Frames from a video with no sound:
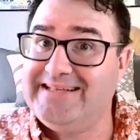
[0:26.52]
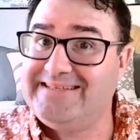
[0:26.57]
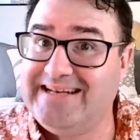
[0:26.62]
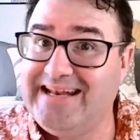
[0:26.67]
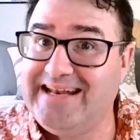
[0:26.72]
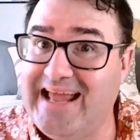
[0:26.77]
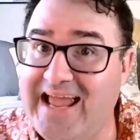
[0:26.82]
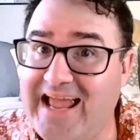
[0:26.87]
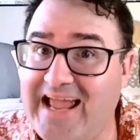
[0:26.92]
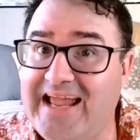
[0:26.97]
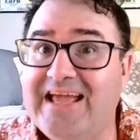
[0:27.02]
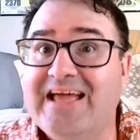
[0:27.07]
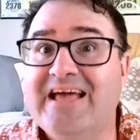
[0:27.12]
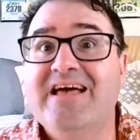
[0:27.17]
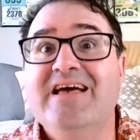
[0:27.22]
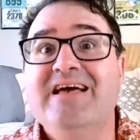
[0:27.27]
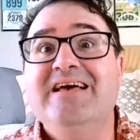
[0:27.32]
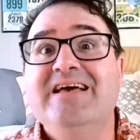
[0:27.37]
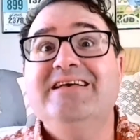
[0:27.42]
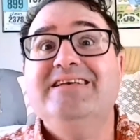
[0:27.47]
And today,
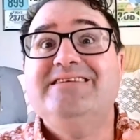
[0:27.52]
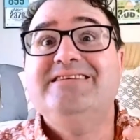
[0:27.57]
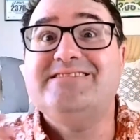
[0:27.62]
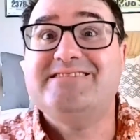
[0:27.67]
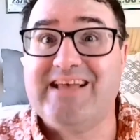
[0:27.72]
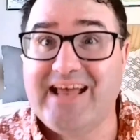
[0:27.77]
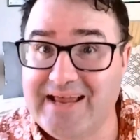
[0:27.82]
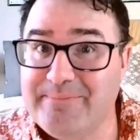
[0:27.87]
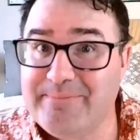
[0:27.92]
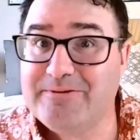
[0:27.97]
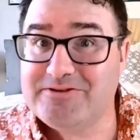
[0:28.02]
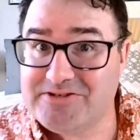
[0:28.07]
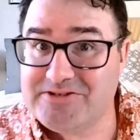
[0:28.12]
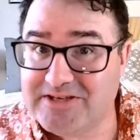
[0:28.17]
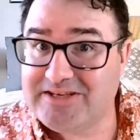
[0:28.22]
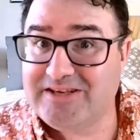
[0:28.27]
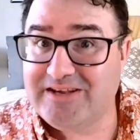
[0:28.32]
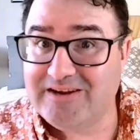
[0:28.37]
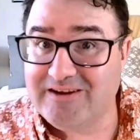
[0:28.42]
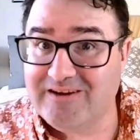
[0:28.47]

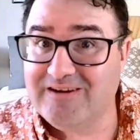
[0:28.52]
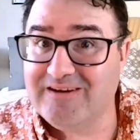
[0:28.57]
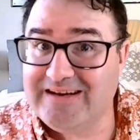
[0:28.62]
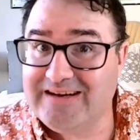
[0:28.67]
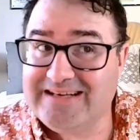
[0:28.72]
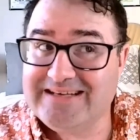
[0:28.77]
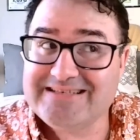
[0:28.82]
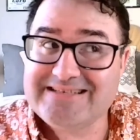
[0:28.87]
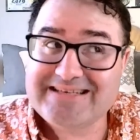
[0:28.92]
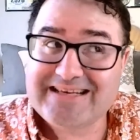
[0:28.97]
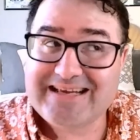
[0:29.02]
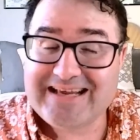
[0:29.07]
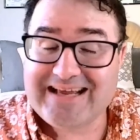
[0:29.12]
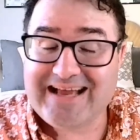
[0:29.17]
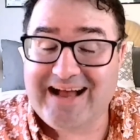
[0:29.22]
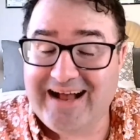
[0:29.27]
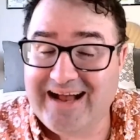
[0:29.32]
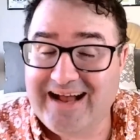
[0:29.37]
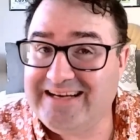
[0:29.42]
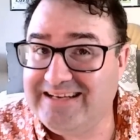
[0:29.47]
Cybersecurity is
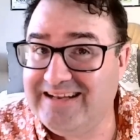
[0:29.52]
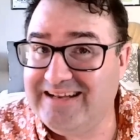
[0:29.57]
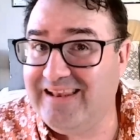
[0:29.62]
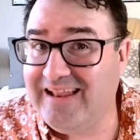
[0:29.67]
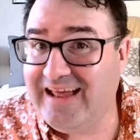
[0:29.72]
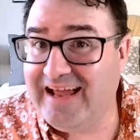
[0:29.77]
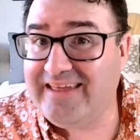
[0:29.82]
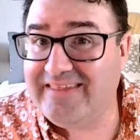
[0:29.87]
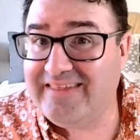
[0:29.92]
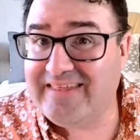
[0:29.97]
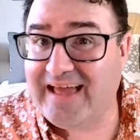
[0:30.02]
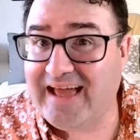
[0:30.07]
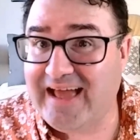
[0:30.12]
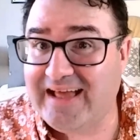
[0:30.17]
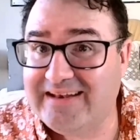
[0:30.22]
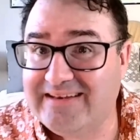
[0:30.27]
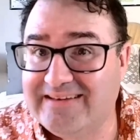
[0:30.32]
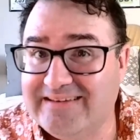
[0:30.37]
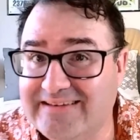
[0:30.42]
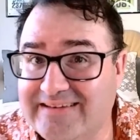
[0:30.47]
kind of like
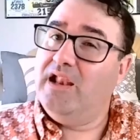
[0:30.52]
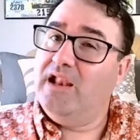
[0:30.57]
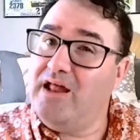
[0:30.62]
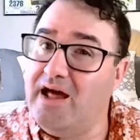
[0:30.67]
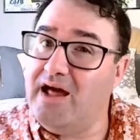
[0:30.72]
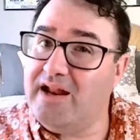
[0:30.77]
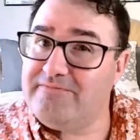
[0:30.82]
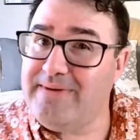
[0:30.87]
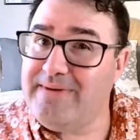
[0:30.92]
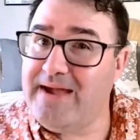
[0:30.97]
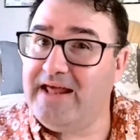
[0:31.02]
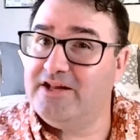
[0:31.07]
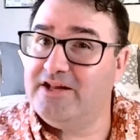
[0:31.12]
that. A lot of